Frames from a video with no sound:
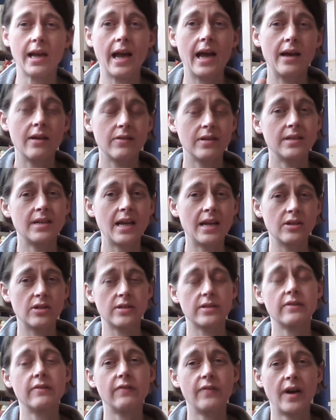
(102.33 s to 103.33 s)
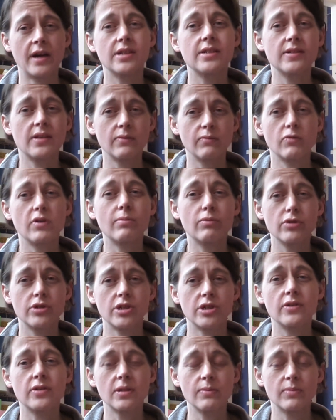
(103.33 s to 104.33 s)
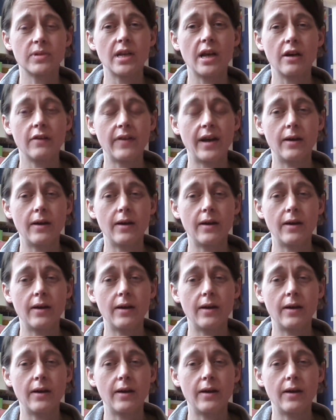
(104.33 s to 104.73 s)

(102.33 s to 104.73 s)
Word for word: how the dangers of fascism reproduce themselves,